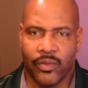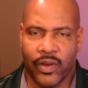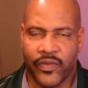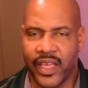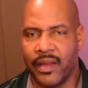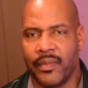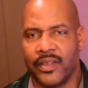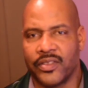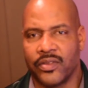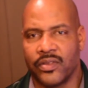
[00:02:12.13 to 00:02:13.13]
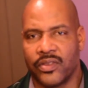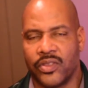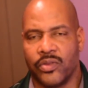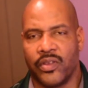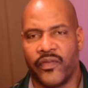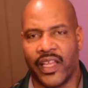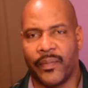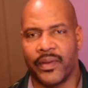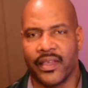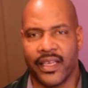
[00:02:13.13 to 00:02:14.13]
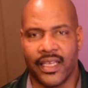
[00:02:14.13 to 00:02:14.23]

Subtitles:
within a muscle to develop it